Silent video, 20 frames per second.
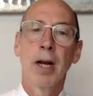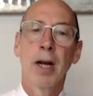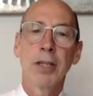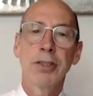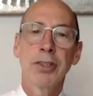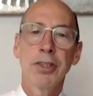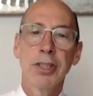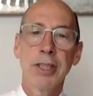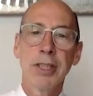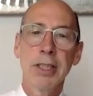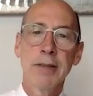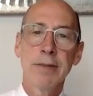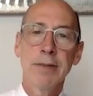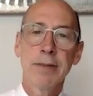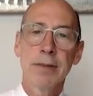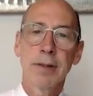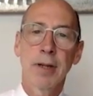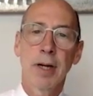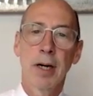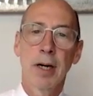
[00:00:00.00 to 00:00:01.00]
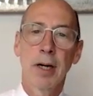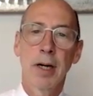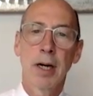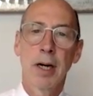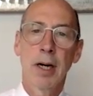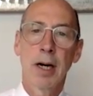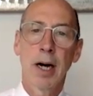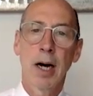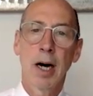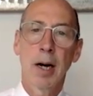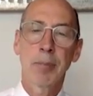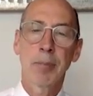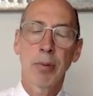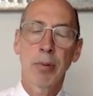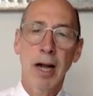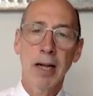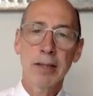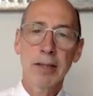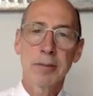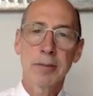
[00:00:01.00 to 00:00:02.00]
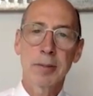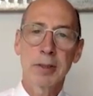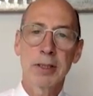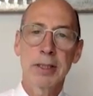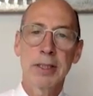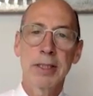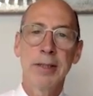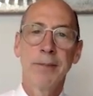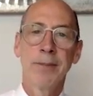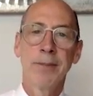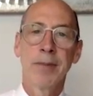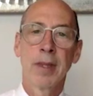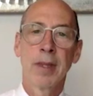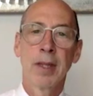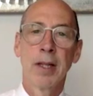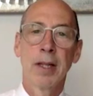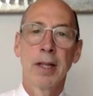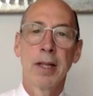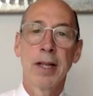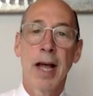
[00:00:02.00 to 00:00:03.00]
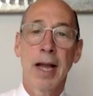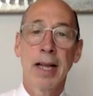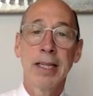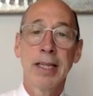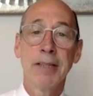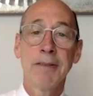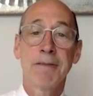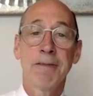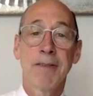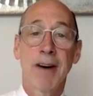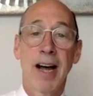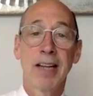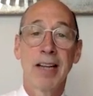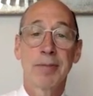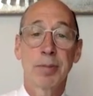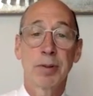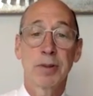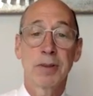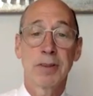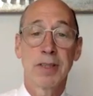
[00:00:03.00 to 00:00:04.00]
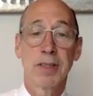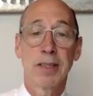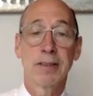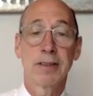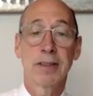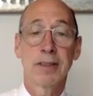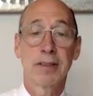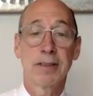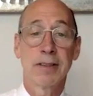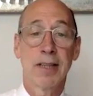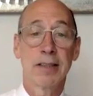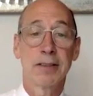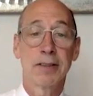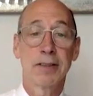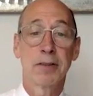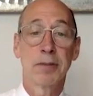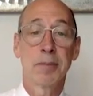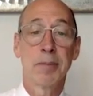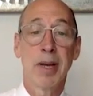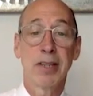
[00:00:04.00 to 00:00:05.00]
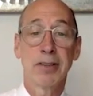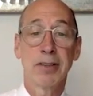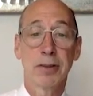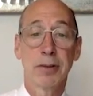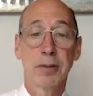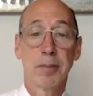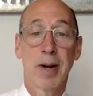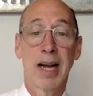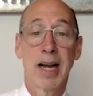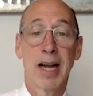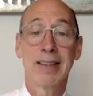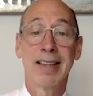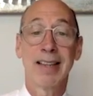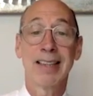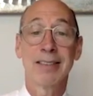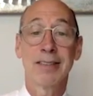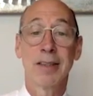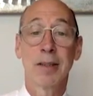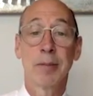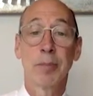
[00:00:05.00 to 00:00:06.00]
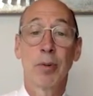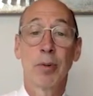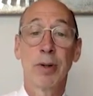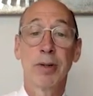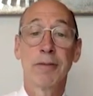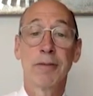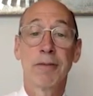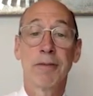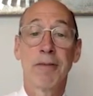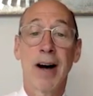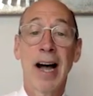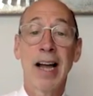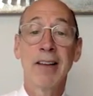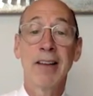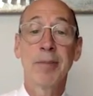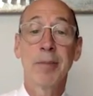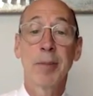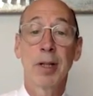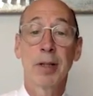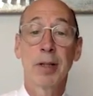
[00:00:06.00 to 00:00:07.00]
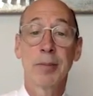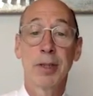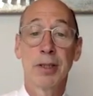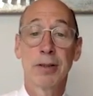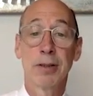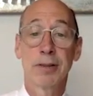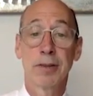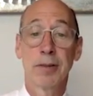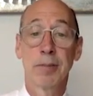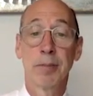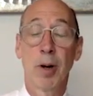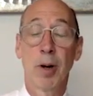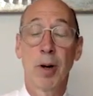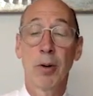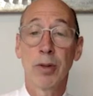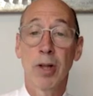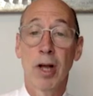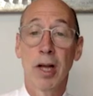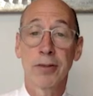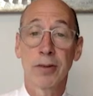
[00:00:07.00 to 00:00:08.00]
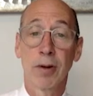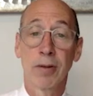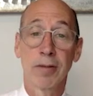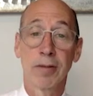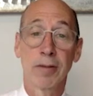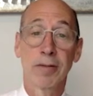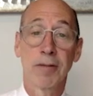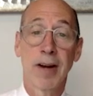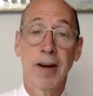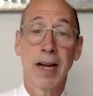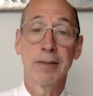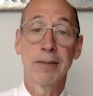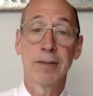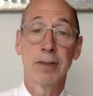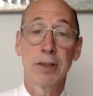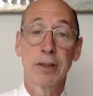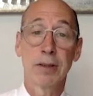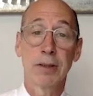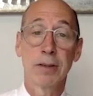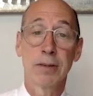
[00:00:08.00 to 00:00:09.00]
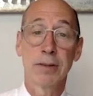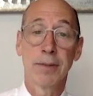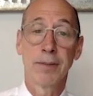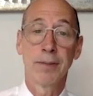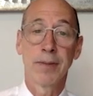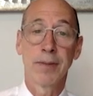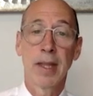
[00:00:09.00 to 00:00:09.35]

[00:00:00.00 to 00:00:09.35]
achieves approximately 95% success as measured by less than 0.5 millimeters of bone loss over 5 years.